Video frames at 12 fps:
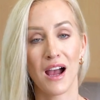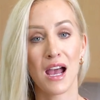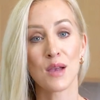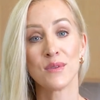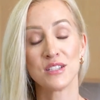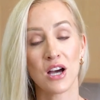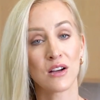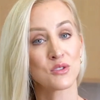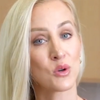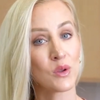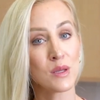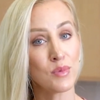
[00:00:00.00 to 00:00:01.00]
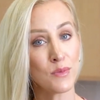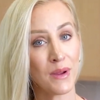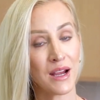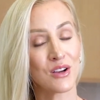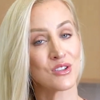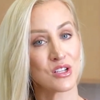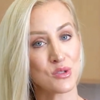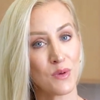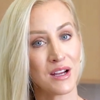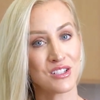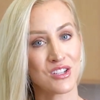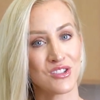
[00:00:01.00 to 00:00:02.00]
I am a doctorally prepared nurse
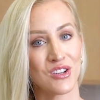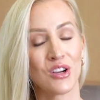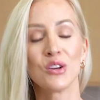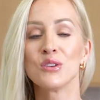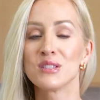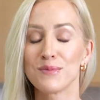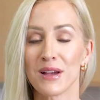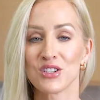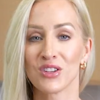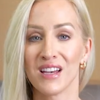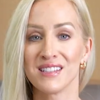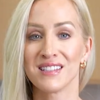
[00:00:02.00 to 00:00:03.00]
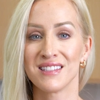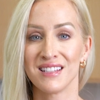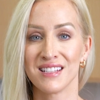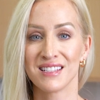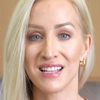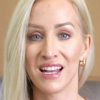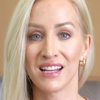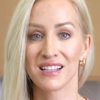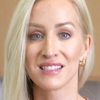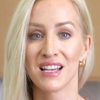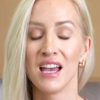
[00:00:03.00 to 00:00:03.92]
practitioner who specializes in aesthetics,